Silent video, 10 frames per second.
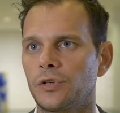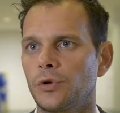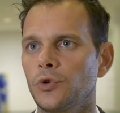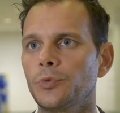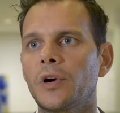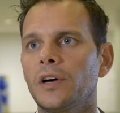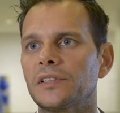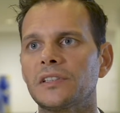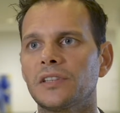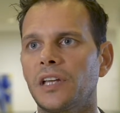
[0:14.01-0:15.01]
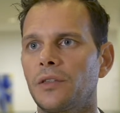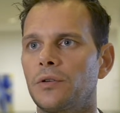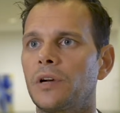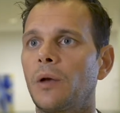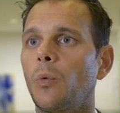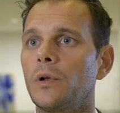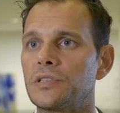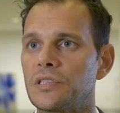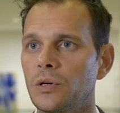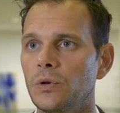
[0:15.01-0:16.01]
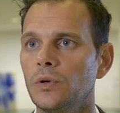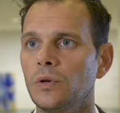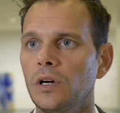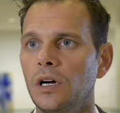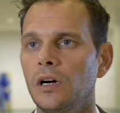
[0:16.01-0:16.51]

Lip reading: to group content together around one single